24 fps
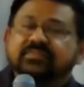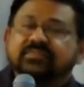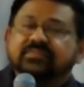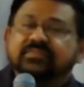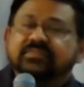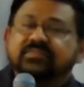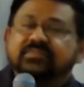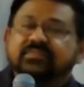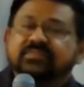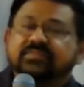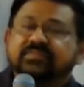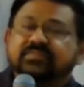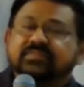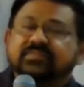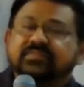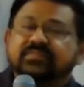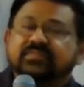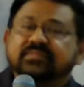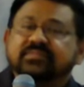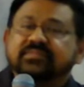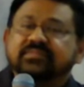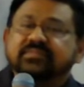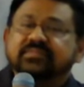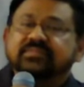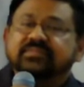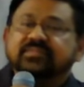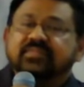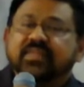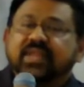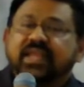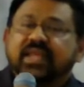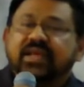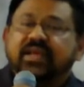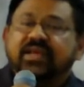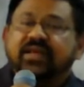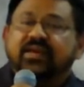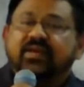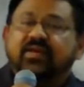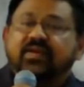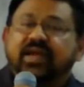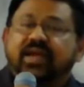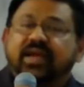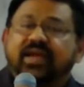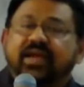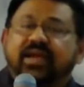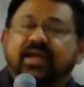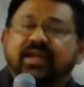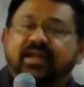Hmm.
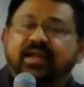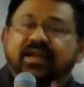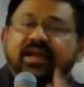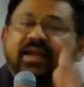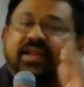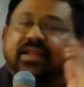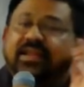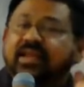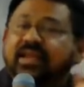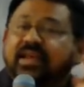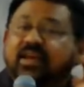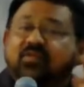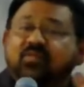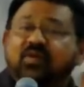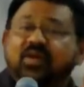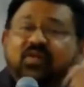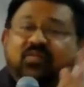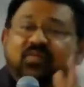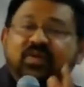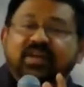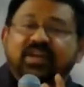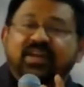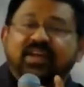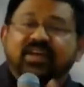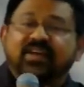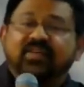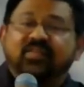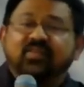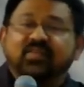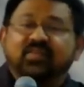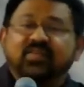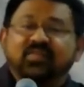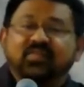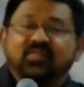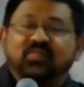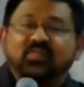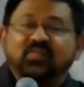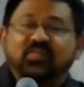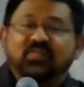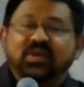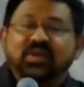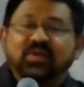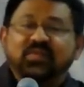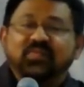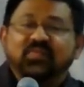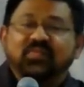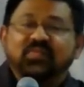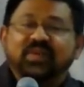Okay, I, I didn't hear well. Uh, what
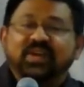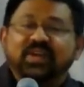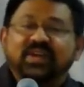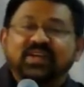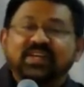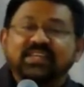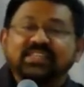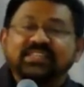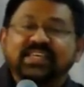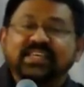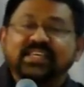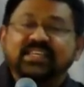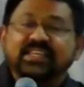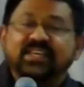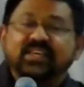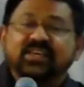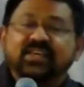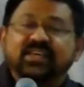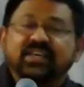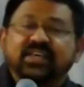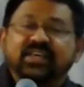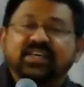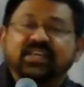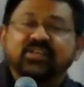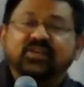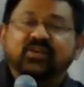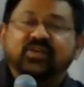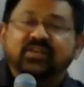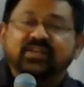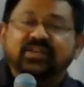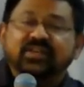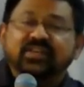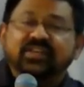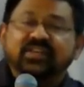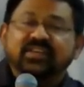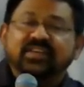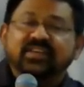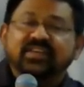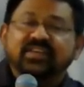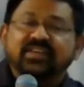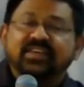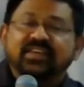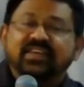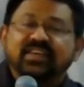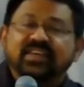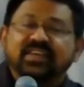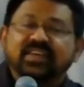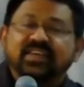what did he say, John?
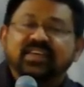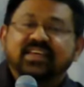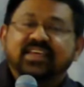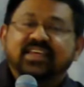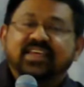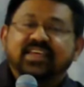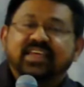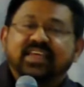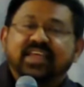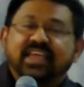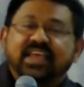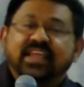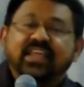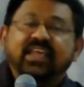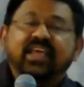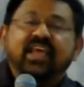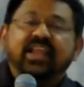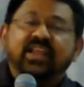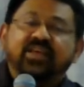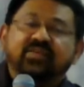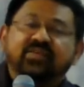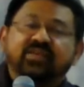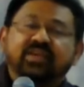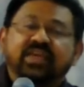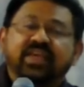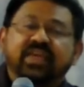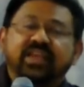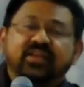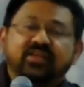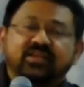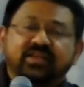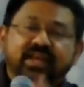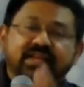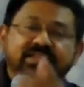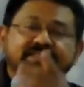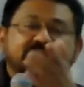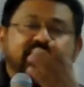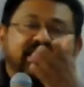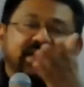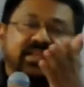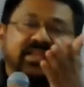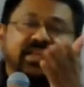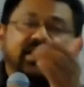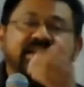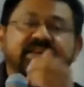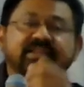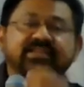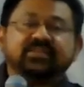Can you, uh, can you translate?
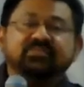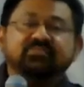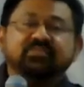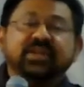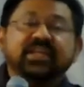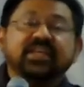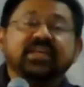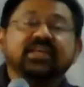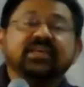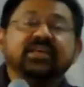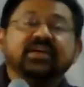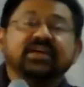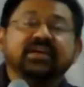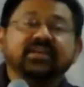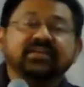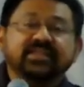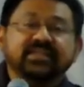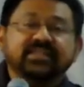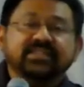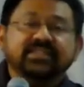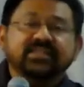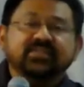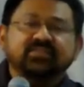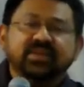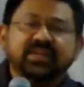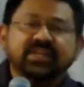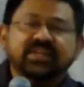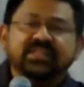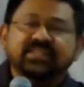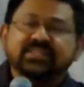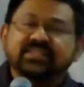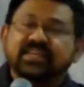Uh, somebody, uh, Jesse, what did he say?